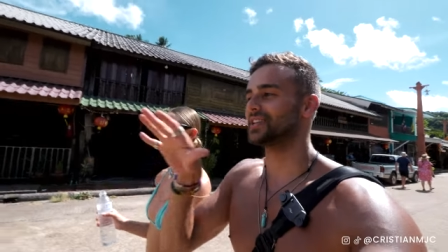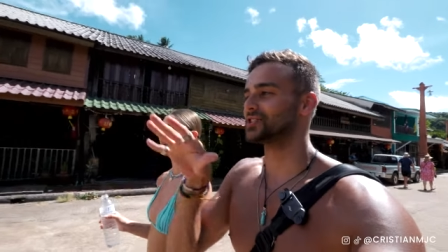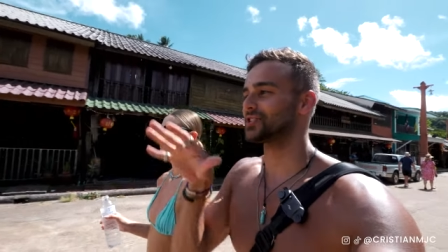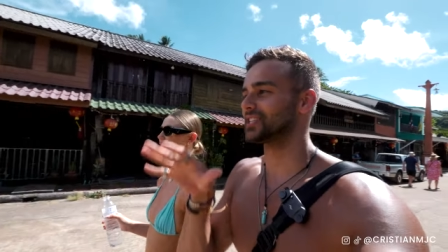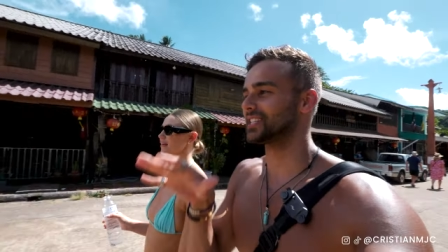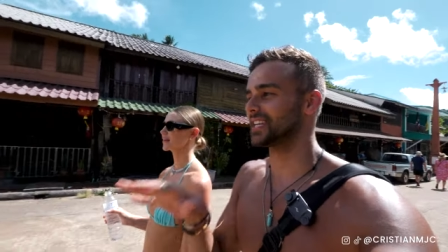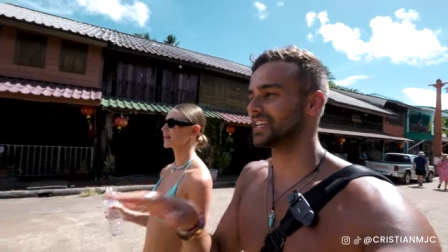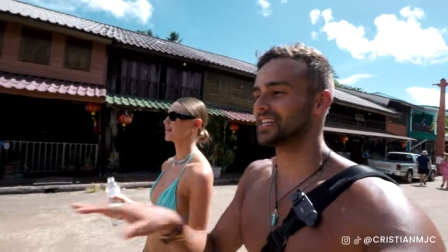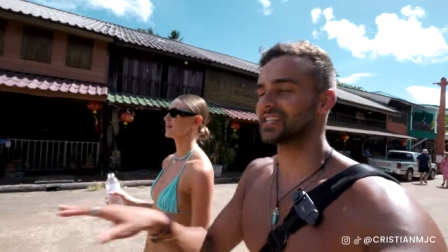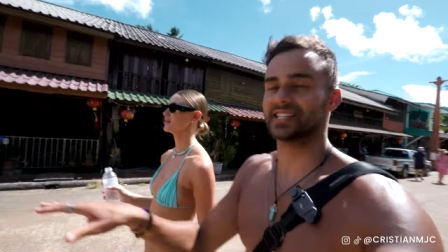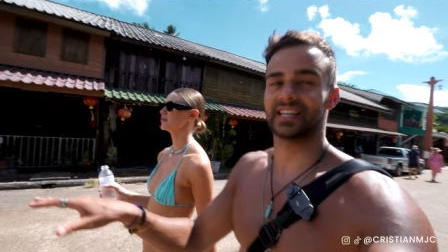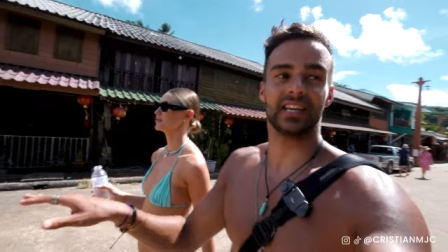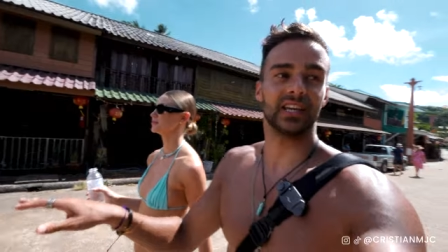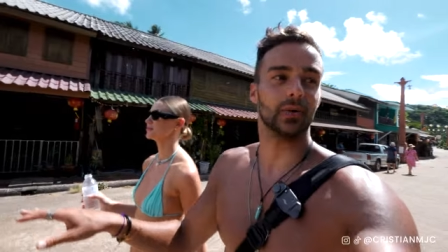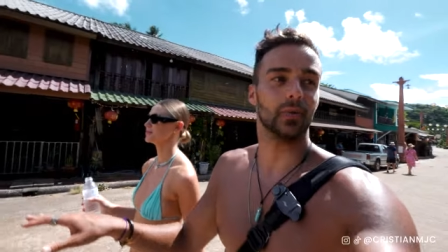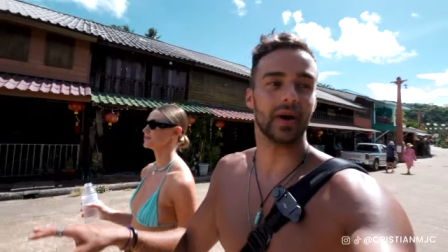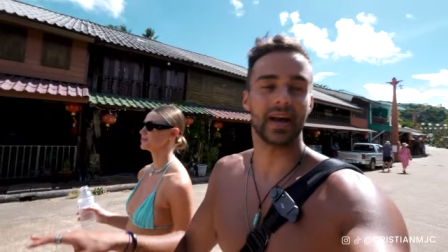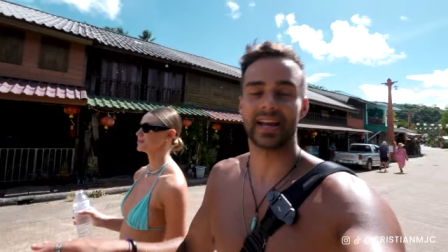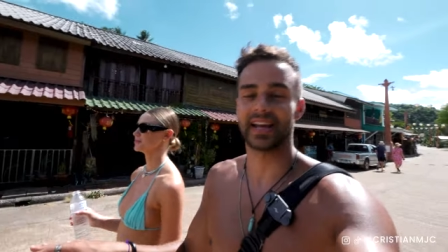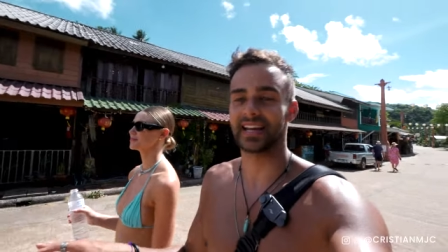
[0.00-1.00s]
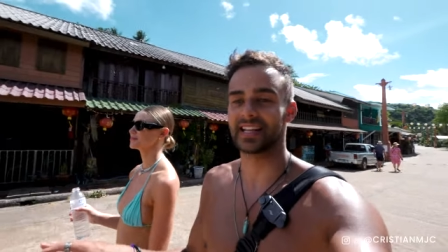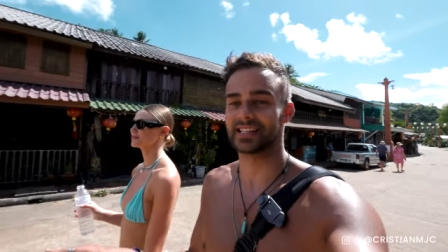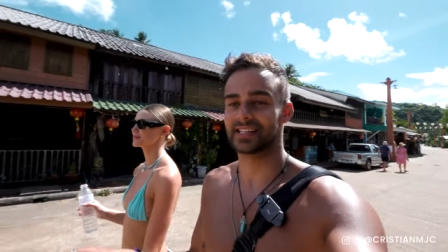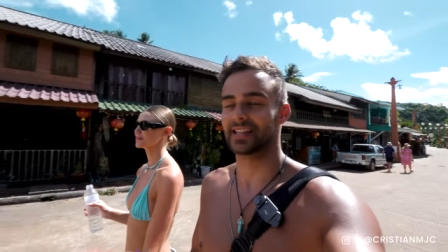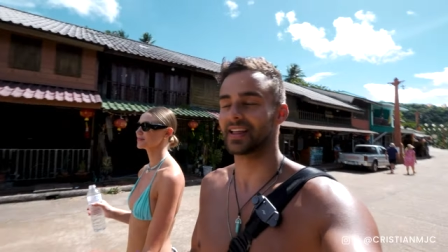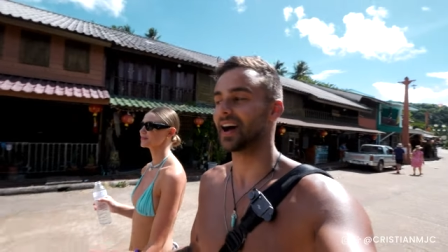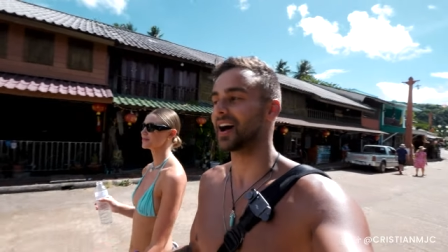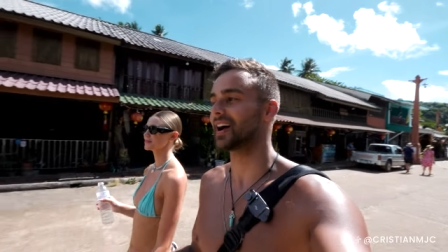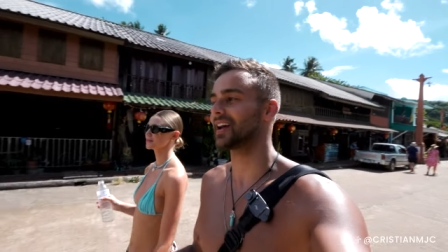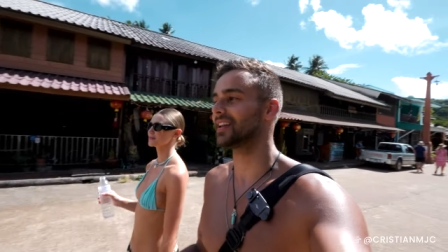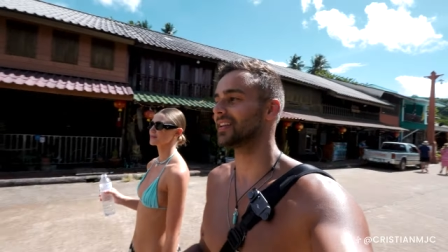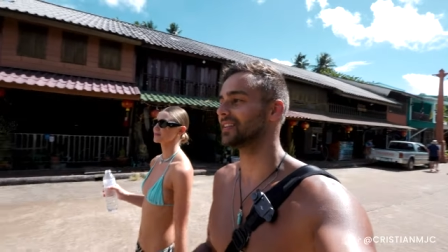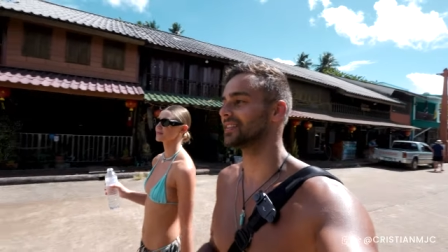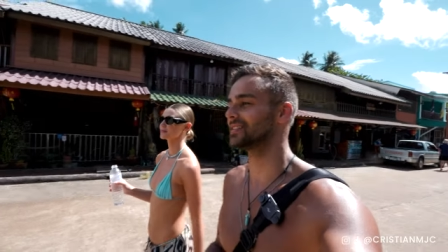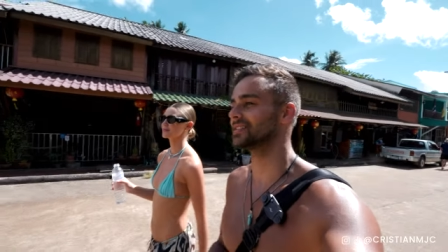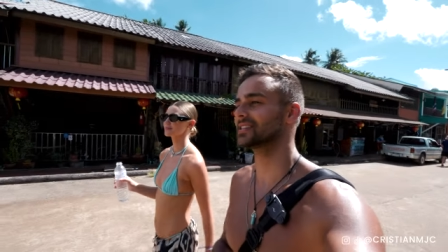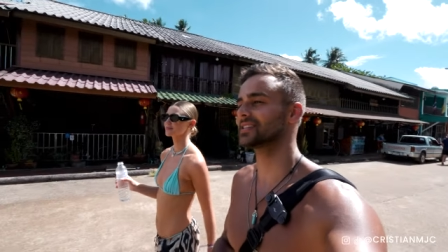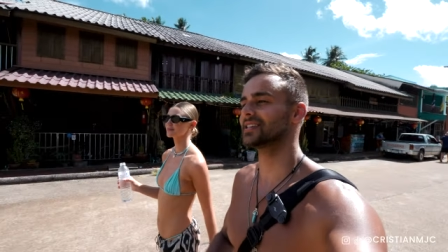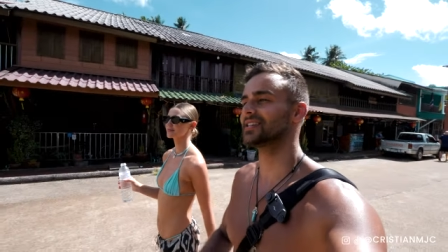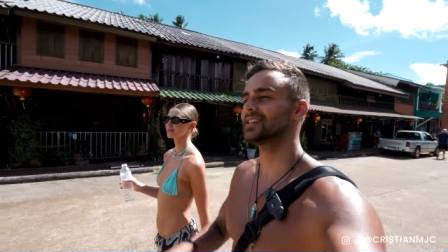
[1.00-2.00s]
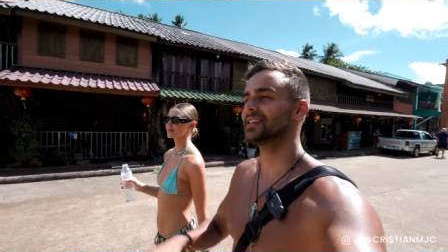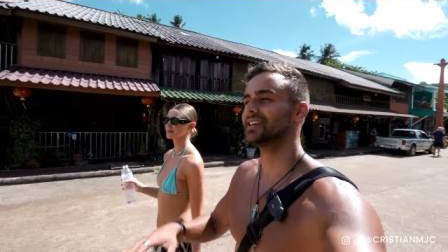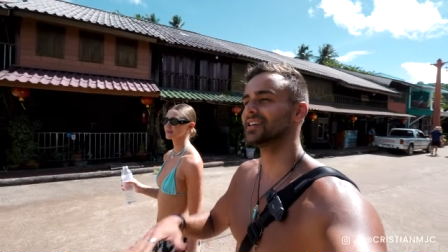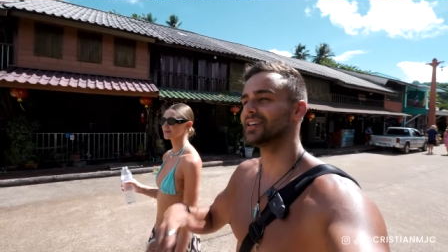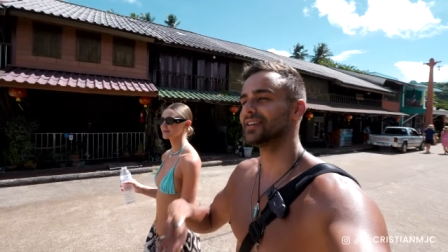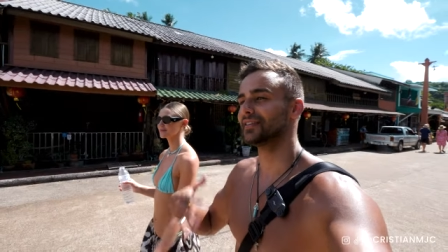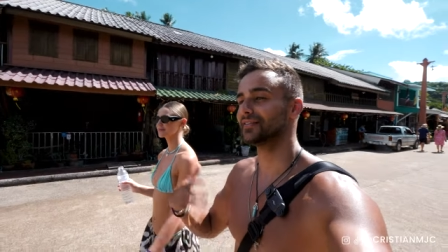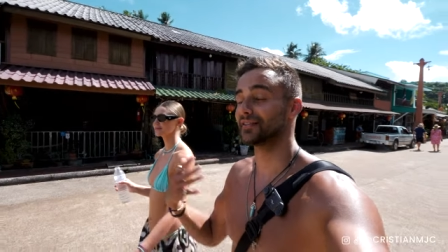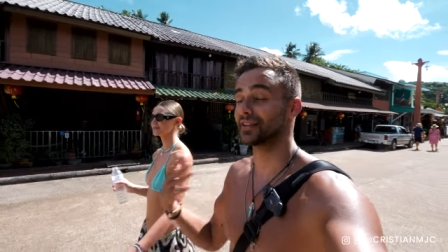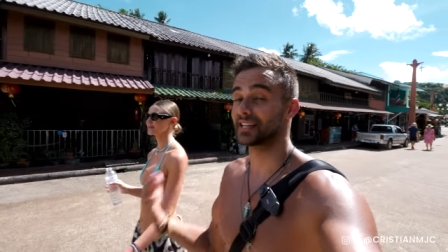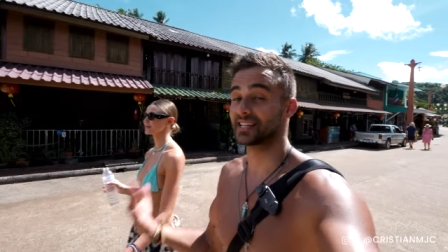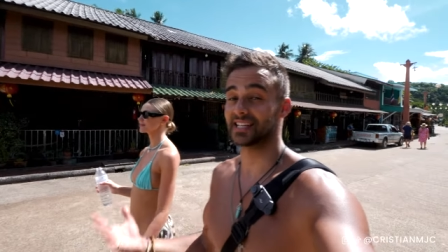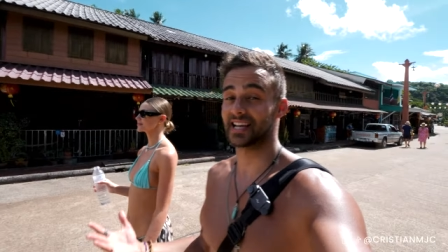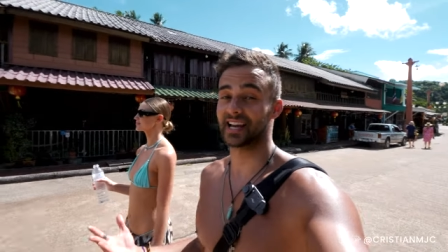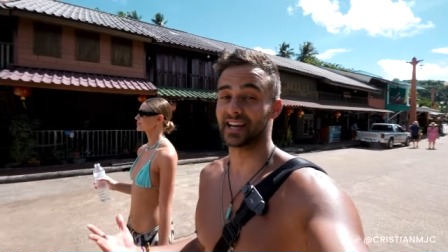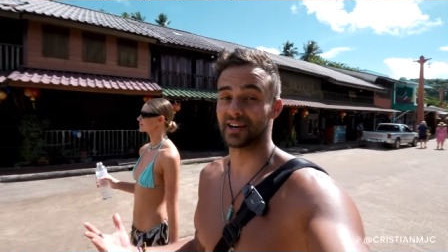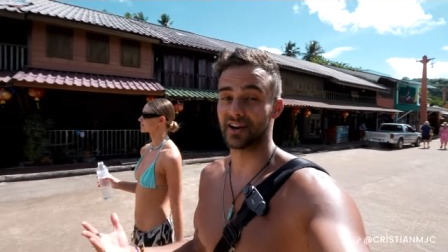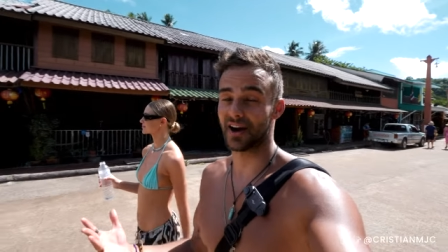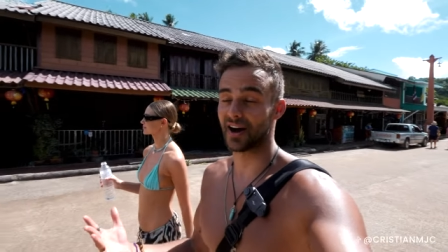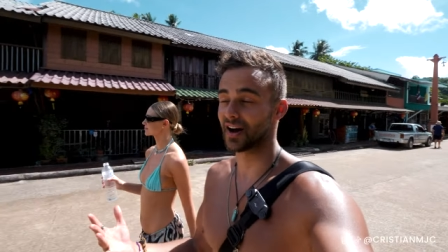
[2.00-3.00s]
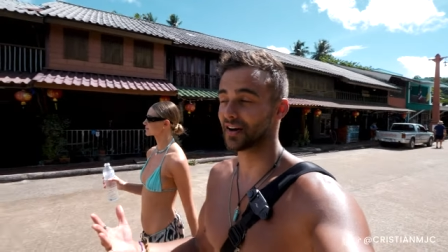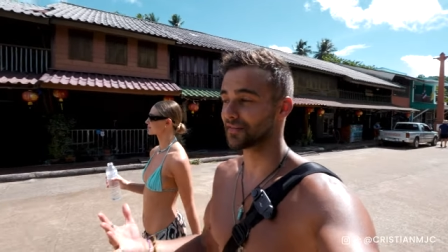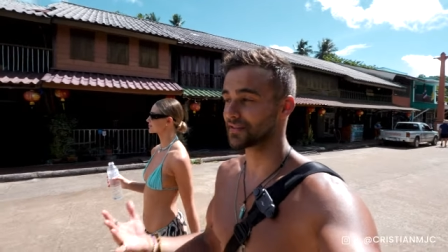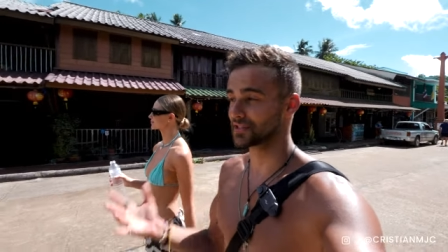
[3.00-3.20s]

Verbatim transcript: just easing your way into the islands for the second half.